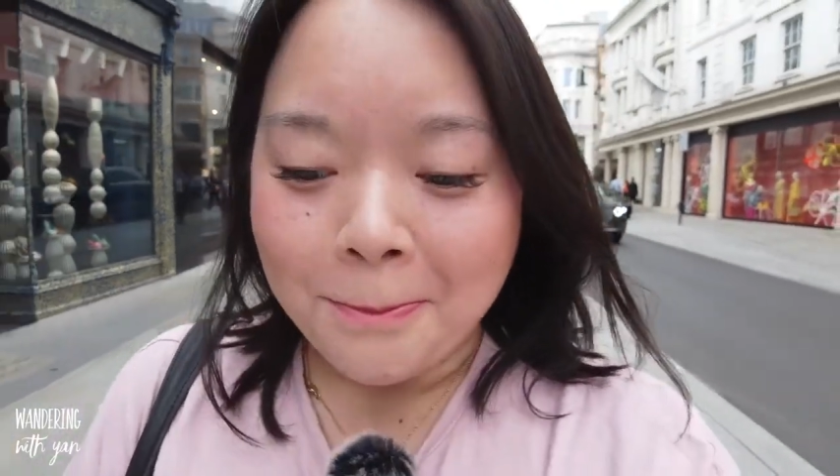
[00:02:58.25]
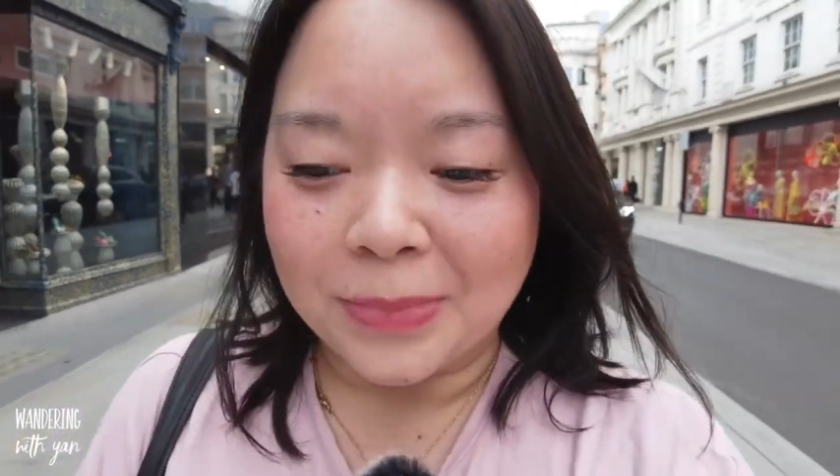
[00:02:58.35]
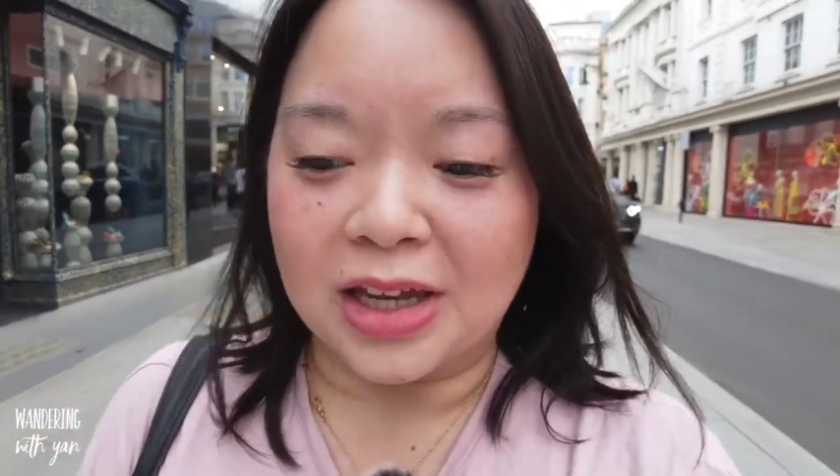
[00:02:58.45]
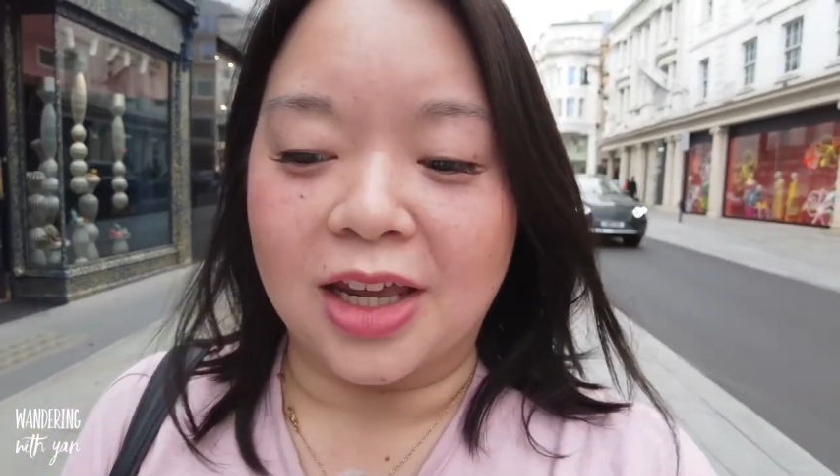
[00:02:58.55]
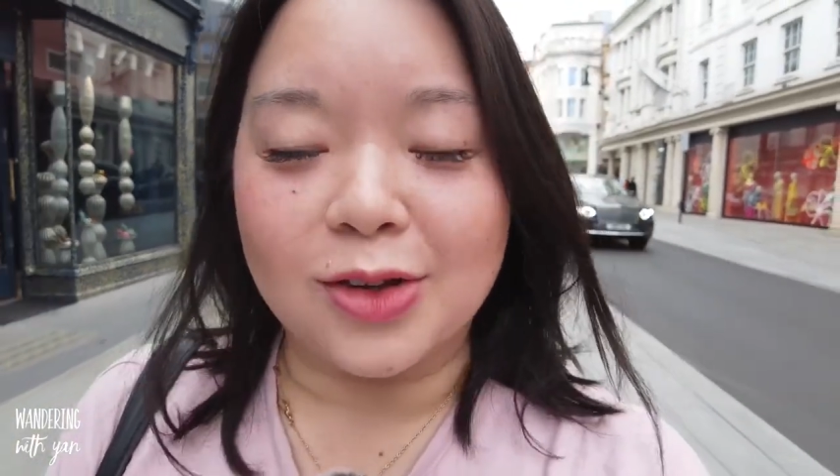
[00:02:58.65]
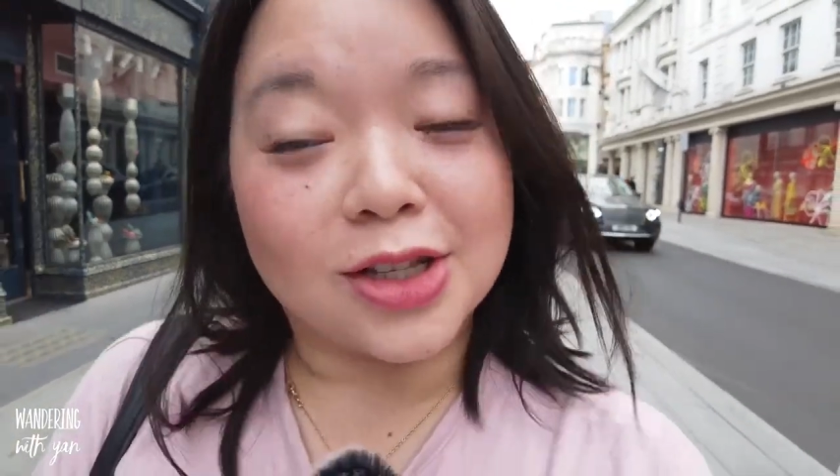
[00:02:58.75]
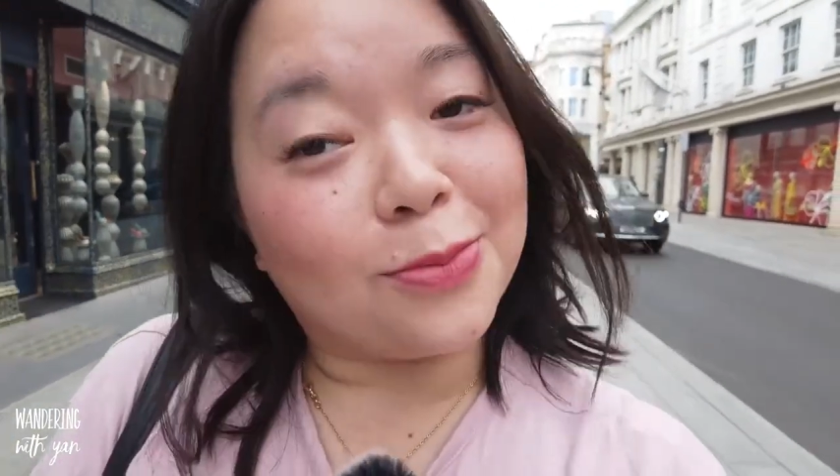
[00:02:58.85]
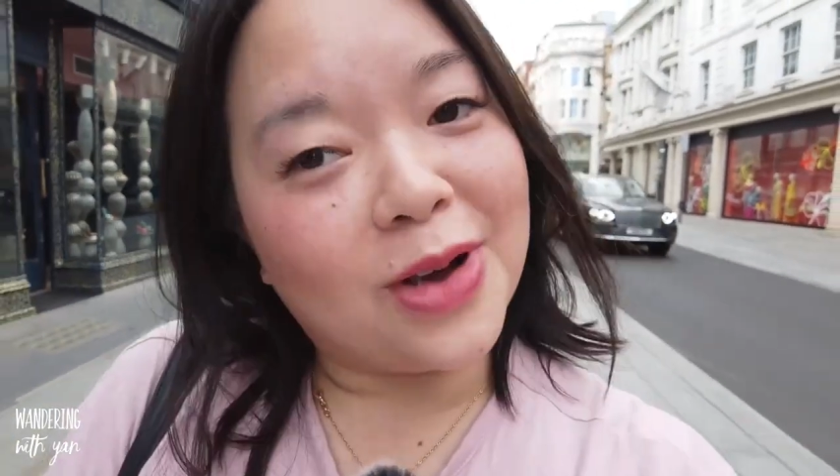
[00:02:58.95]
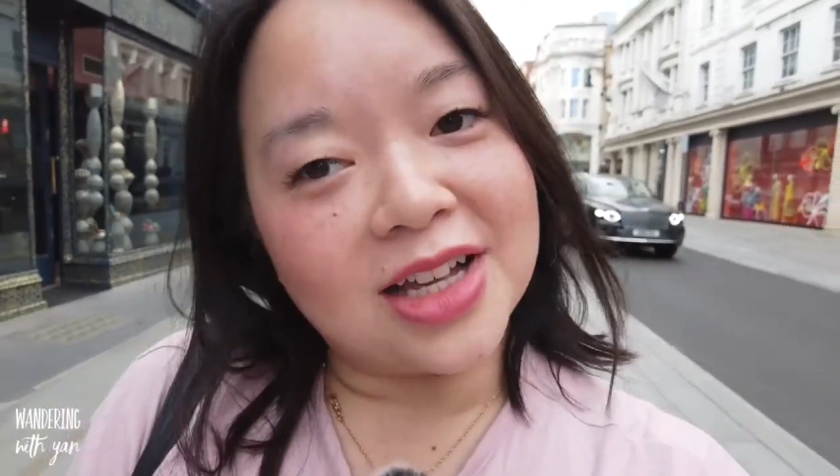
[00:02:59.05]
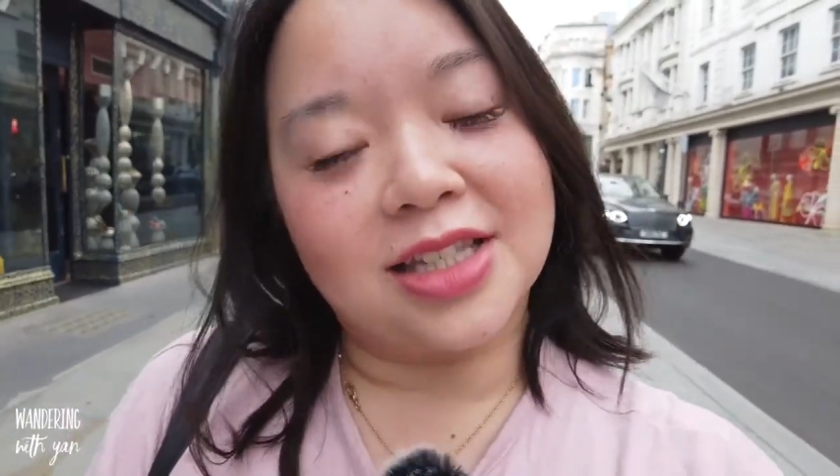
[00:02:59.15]
but he was on
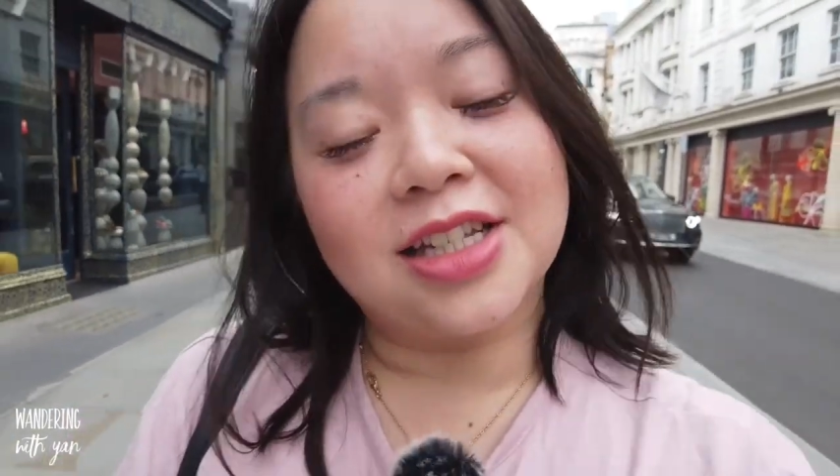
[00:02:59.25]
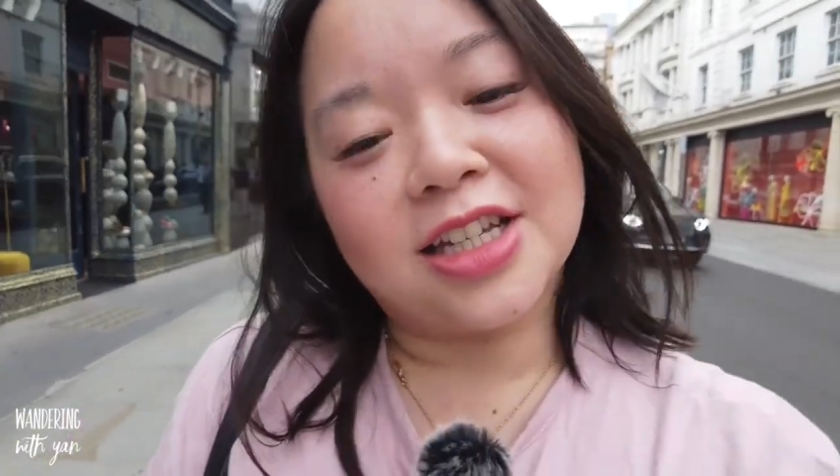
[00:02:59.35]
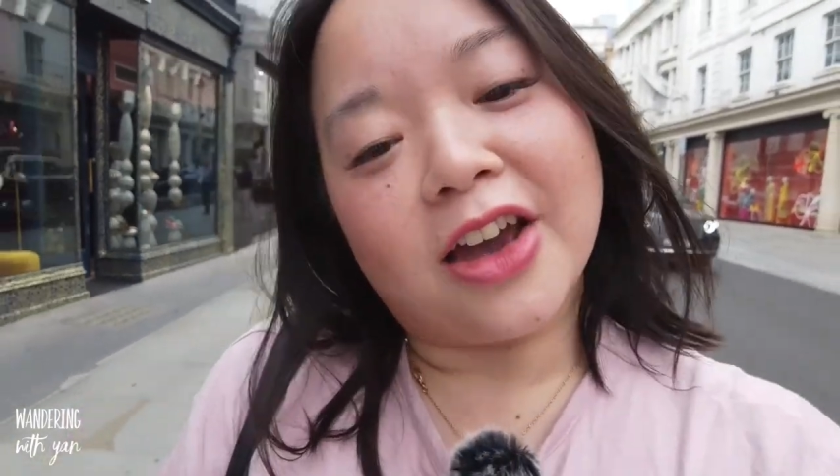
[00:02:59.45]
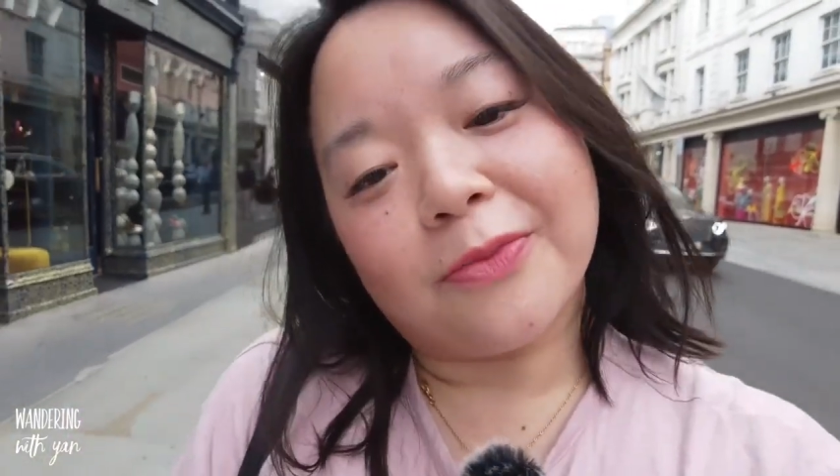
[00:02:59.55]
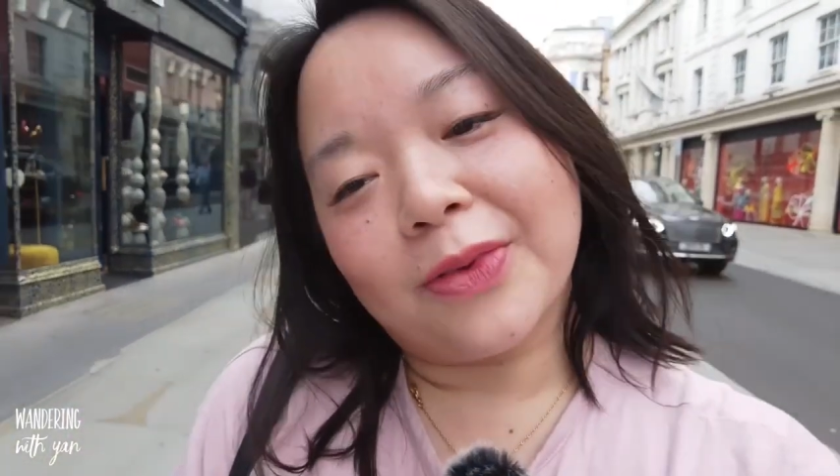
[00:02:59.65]
MasterChef